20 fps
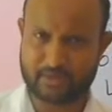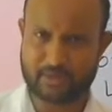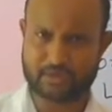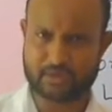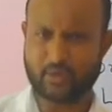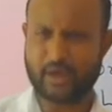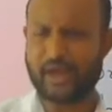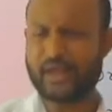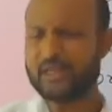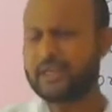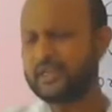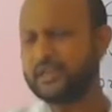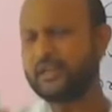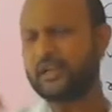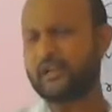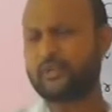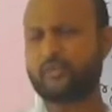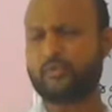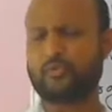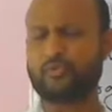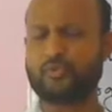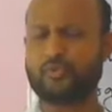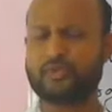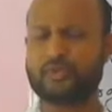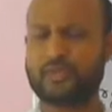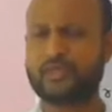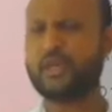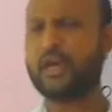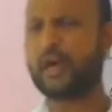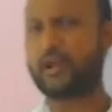So anything that you
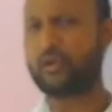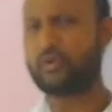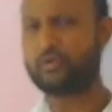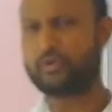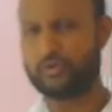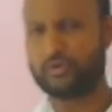see around